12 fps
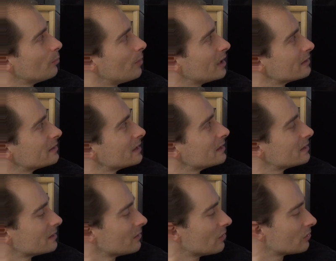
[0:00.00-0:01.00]
But
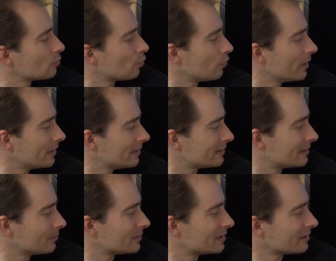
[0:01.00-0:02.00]
there's not really
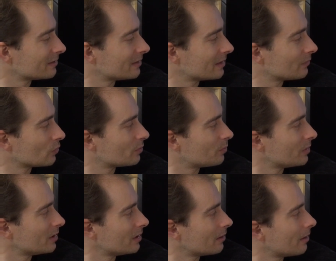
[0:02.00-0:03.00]
something that would
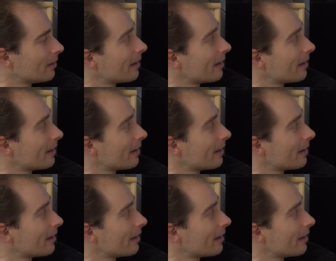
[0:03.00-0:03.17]
be